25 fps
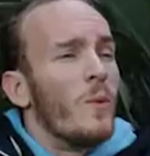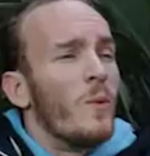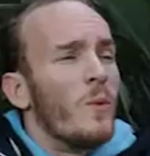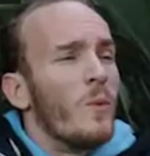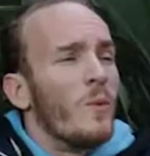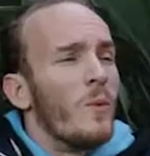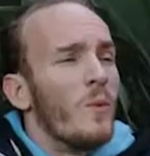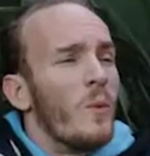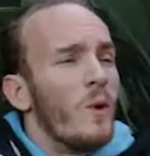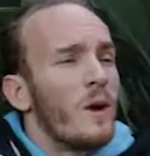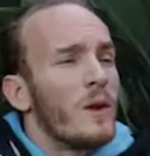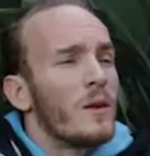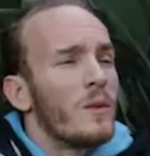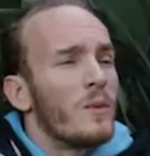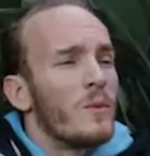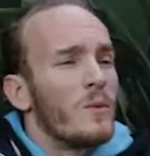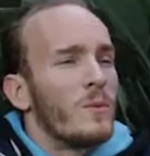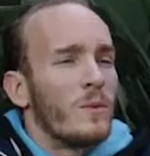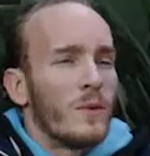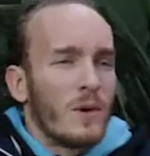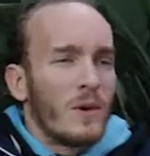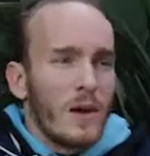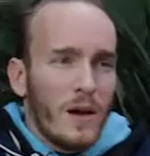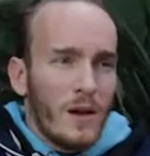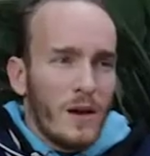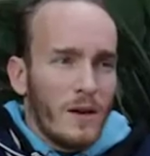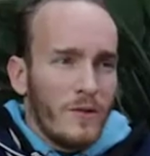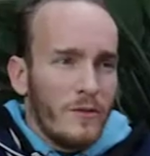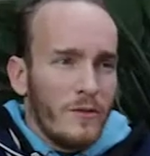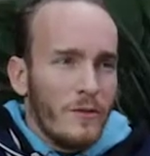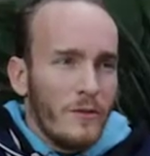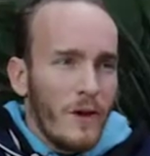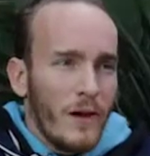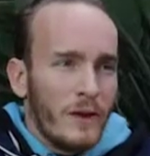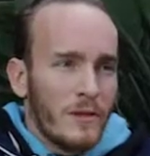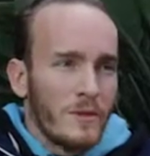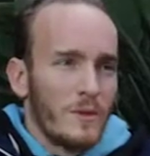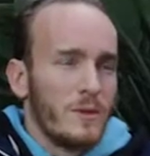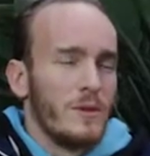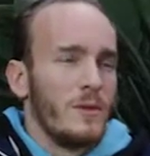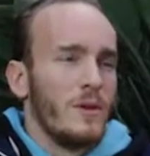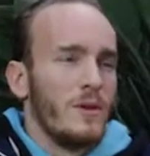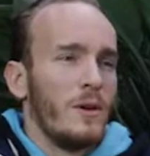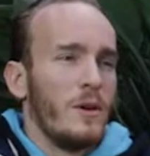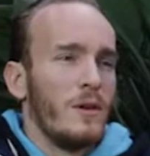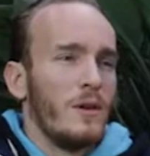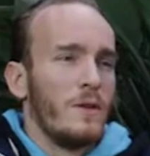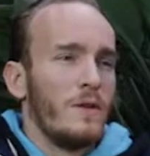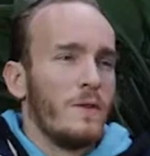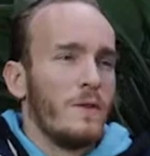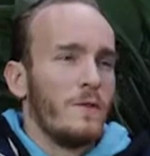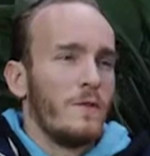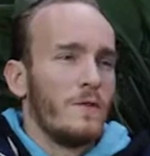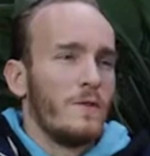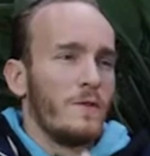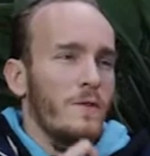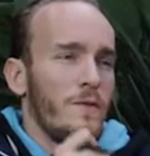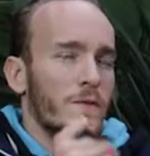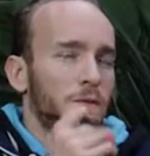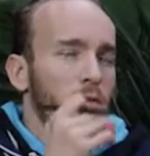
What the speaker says: What kind of advice would you give